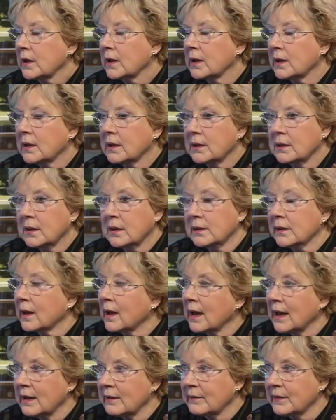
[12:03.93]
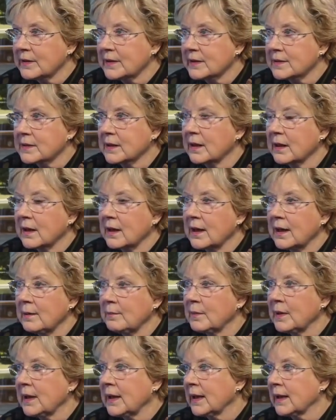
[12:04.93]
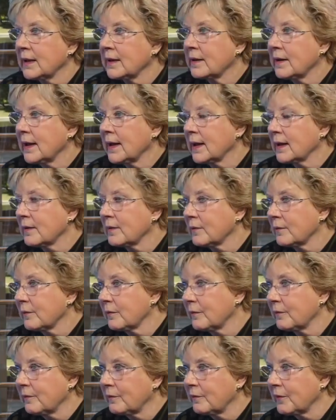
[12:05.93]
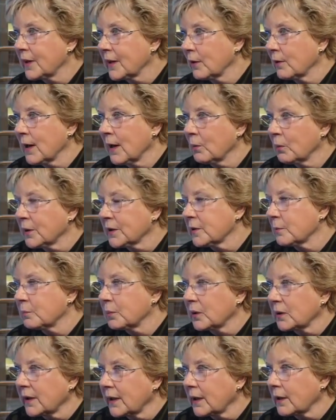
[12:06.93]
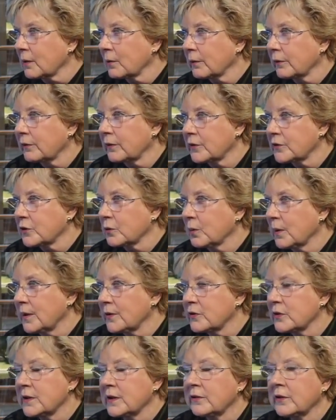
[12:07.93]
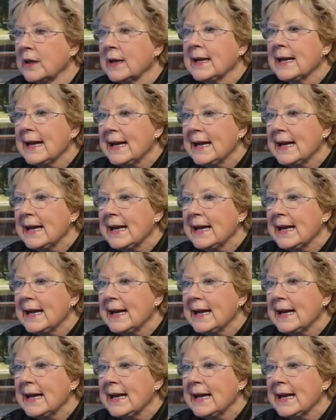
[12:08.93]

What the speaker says: alive at the time and figure out what the political situation is.